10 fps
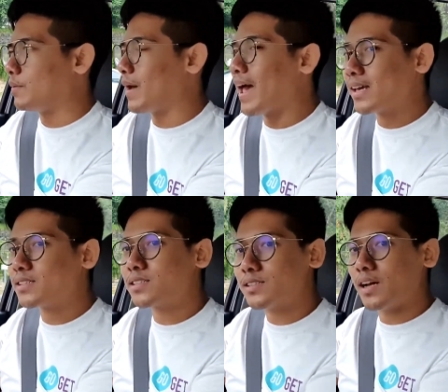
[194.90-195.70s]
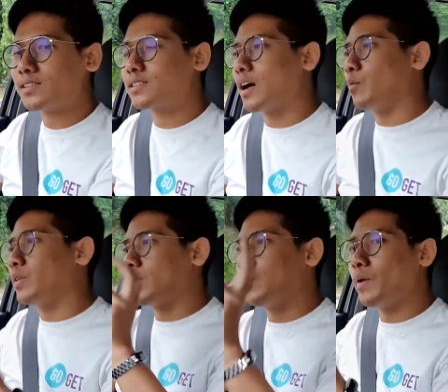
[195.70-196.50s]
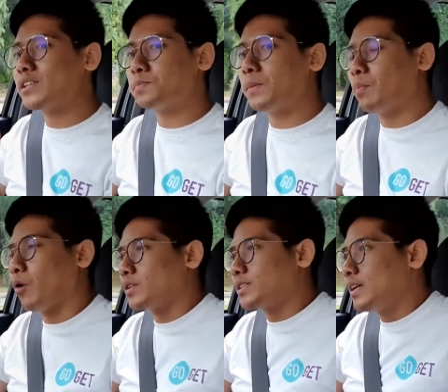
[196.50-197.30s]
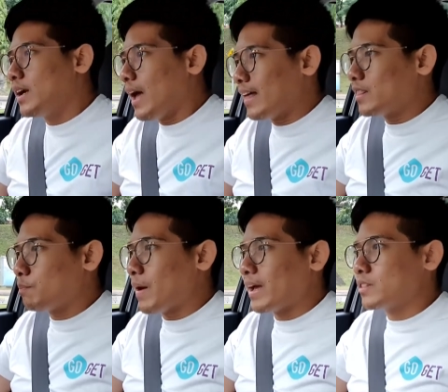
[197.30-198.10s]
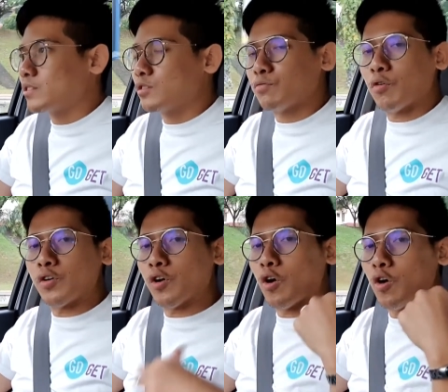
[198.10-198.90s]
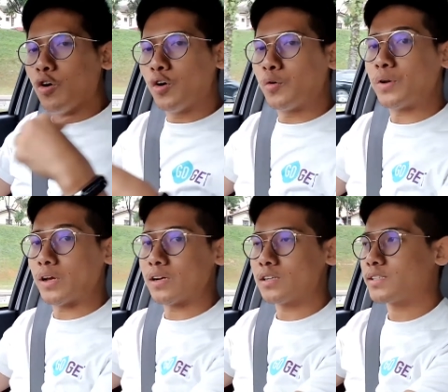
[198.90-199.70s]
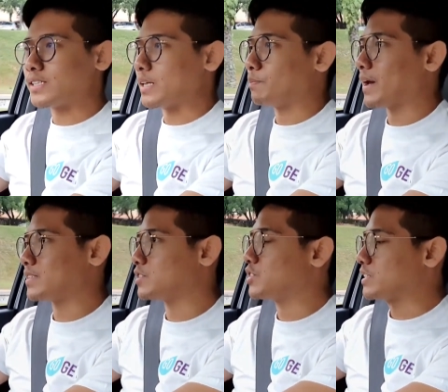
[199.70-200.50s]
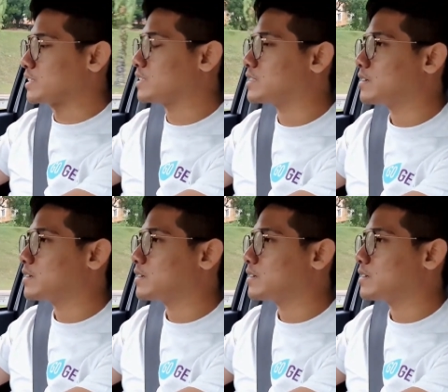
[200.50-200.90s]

X does come with USB ports at the back for your rear seat passengers.